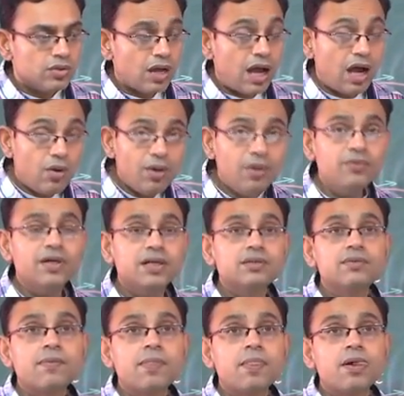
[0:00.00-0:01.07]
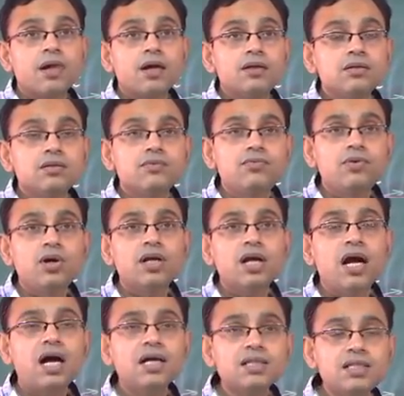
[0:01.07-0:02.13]
However, for
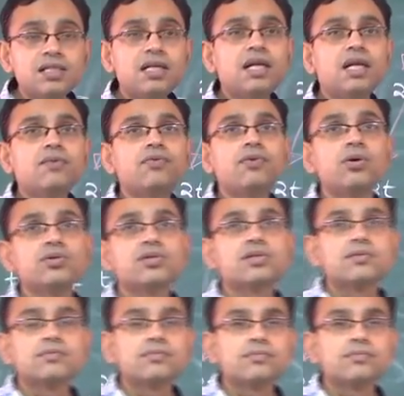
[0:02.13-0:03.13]
unsteady flows,